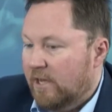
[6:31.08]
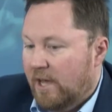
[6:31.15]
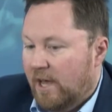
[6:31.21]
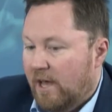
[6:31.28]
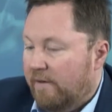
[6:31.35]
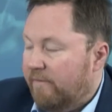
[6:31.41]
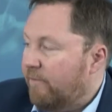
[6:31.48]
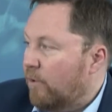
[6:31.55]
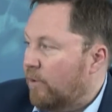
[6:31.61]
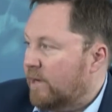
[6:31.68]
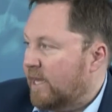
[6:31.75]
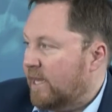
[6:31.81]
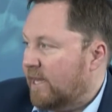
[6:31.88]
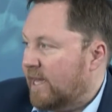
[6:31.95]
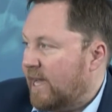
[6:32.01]

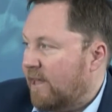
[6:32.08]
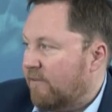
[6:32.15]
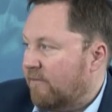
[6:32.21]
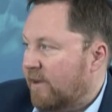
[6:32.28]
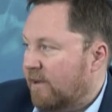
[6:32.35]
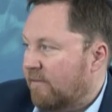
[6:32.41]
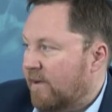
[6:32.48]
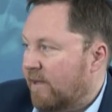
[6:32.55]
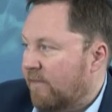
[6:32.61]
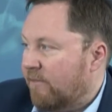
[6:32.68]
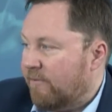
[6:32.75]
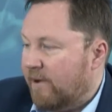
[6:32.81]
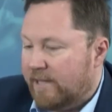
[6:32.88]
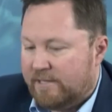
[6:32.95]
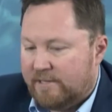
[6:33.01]
forwarding and gathering around
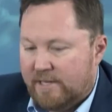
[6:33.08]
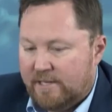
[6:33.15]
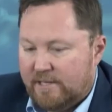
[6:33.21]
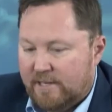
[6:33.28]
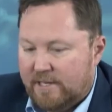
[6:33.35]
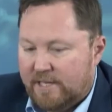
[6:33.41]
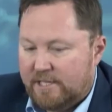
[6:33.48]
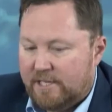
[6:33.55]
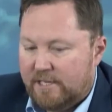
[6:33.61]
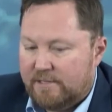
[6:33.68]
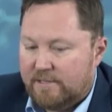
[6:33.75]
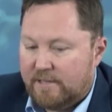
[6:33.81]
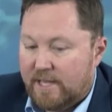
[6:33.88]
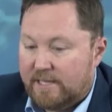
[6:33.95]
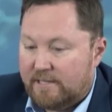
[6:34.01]
threats and issues.
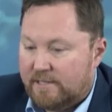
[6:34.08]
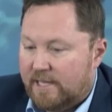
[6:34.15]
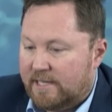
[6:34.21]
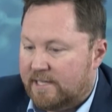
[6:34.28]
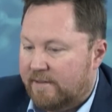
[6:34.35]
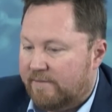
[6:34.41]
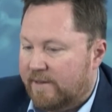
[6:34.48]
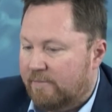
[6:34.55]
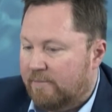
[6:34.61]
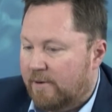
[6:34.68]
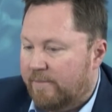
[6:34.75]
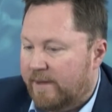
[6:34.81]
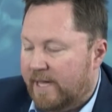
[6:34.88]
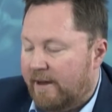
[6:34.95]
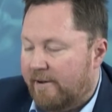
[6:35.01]
So that's definitely one
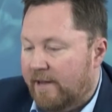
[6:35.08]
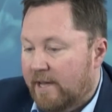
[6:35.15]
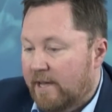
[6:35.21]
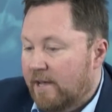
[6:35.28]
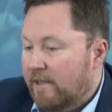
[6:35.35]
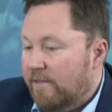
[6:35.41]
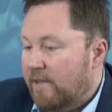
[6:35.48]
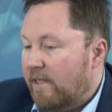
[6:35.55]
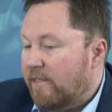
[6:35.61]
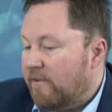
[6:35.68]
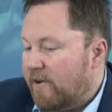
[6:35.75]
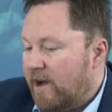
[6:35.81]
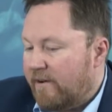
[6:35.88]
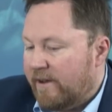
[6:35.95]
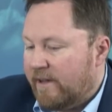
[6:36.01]
big area. The
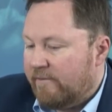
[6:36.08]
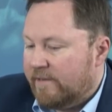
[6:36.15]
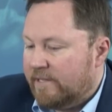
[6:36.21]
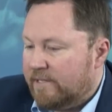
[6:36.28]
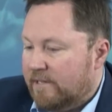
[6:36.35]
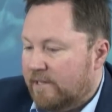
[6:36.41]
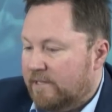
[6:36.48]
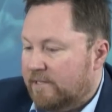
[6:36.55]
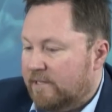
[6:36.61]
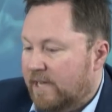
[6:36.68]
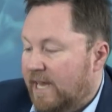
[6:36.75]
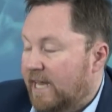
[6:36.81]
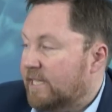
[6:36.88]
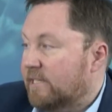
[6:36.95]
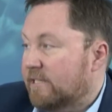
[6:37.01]
other area is
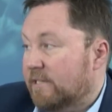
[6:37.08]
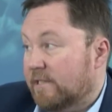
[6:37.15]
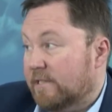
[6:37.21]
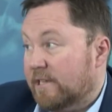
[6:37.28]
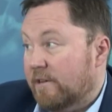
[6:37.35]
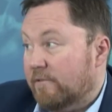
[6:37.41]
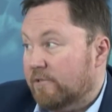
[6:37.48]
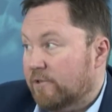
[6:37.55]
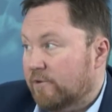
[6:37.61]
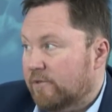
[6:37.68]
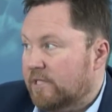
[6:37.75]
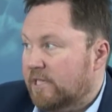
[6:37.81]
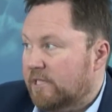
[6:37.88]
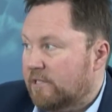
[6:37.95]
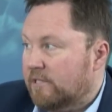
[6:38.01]
connected to the skill
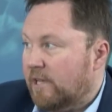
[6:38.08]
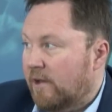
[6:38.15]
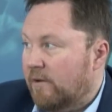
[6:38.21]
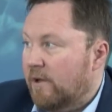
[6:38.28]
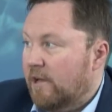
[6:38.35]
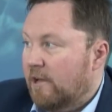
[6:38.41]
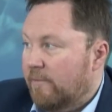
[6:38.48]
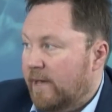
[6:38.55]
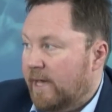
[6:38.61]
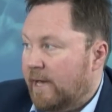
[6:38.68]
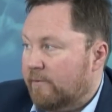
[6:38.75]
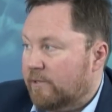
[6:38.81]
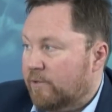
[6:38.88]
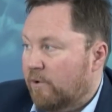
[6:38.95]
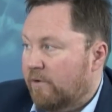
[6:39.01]
shortage. So being
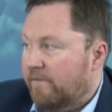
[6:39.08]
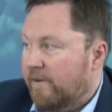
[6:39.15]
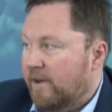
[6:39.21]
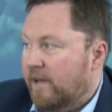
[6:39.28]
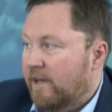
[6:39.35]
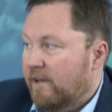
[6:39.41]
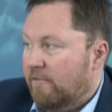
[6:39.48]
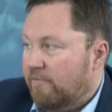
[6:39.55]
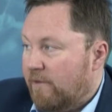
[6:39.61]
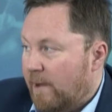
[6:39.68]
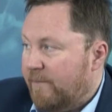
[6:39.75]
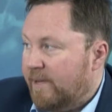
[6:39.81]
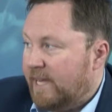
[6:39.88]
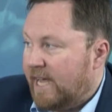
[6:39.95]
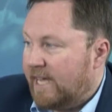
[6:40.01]
able to offer
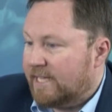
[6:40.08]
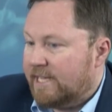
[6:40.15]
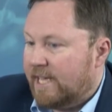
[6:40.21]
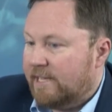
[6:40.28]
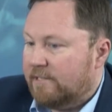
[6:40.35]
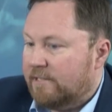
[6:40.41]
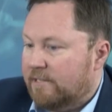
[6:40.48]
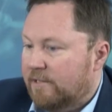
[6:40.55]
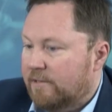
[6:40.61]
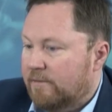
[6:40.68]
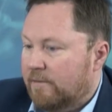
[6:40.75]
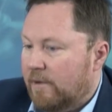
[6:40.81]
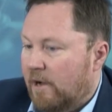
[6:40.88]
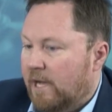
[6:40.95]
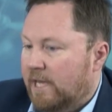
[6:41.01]
rapid access to
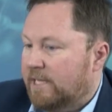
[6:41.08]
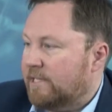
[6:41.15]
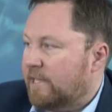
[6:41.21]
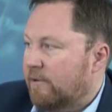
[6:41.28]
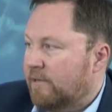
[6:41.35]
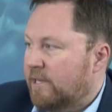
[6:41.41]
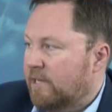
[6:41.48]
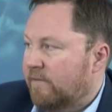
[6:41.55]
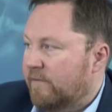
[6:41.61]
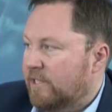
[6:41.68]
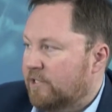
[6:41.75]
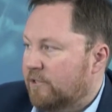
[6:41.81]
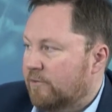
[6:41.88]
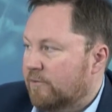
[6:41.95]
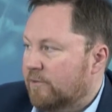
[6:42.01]
highly skilled
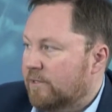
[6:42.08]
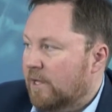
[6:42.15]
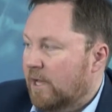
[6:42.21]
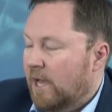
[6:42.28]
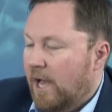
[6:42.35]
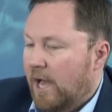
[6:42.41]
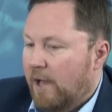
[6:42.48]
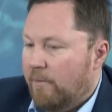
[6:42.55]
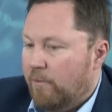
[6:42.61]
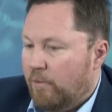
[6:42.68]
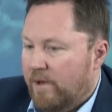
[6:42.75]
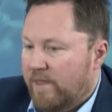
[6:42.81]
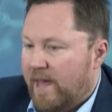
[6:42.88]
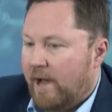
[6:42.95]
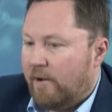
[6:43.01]
individuals
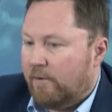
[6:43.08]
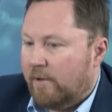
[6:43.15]
without